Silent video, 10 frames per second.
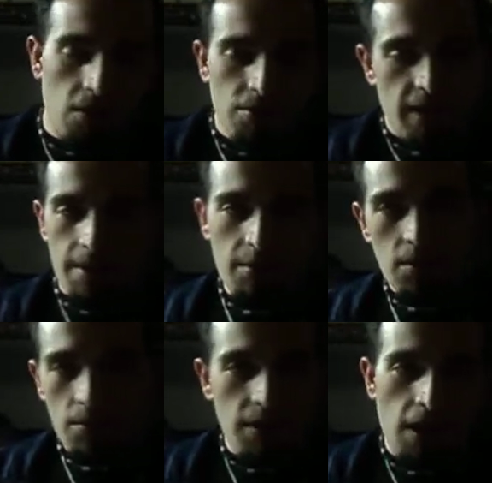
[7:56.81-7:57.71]
whole time, you
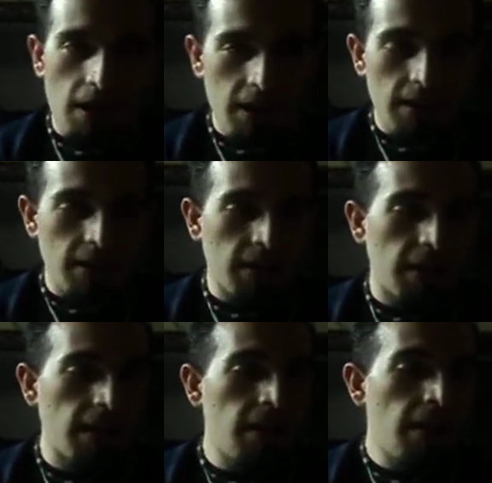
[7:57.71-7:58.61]
know, we're talking to this
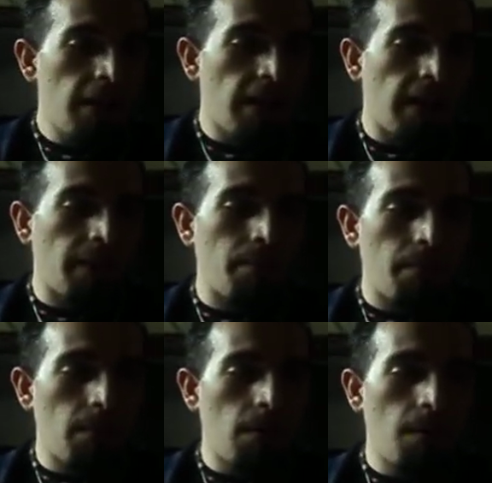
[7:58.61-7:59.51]
thing, and
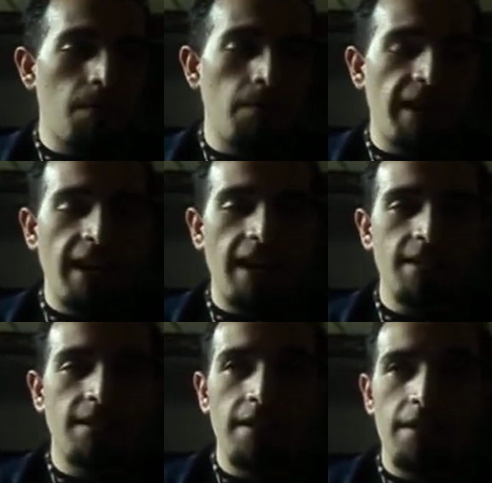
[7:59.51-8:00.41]
we had asked it,